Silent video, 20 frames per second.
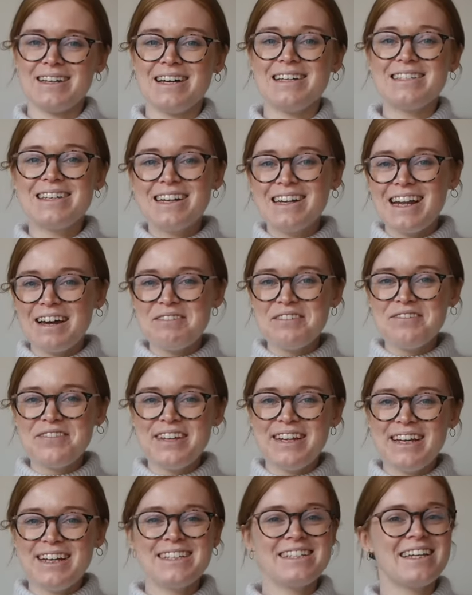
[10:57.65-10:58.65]
I said I'd have it
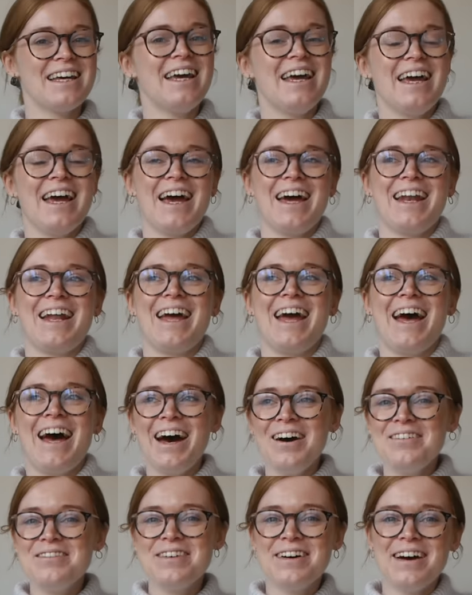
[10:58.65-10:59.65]
finished, and I
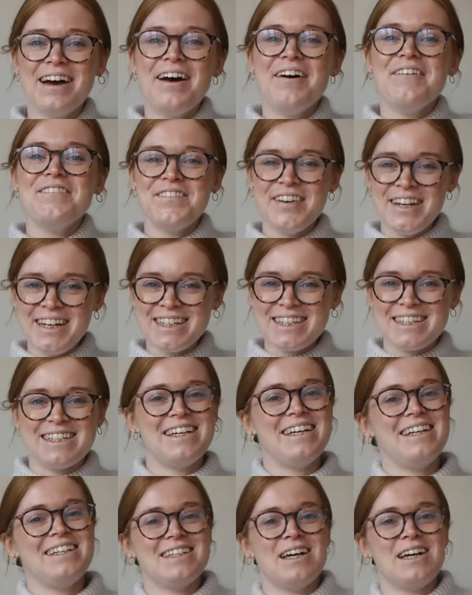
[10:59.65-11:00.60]
have finished it.